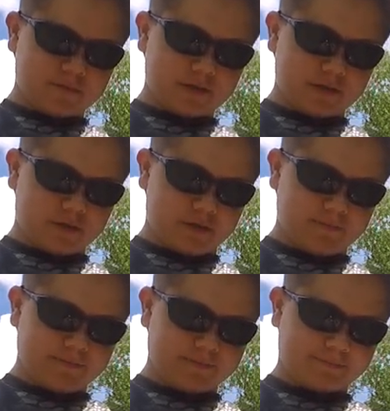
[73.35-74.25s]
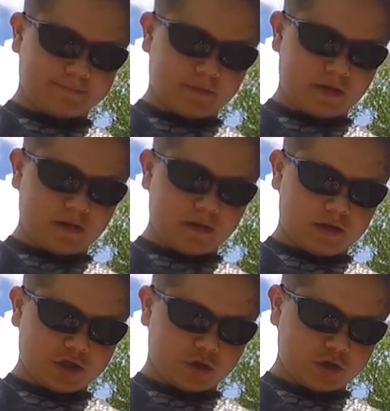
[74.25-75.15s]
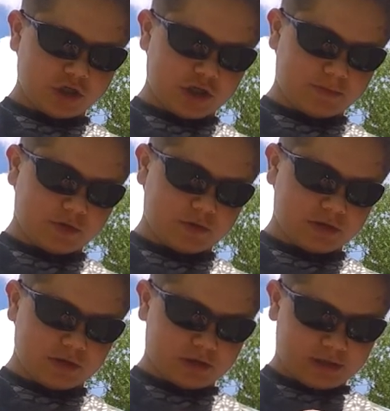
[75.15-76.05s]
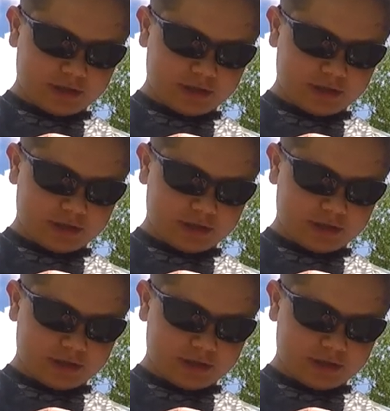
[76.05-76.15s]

So, switching up to a little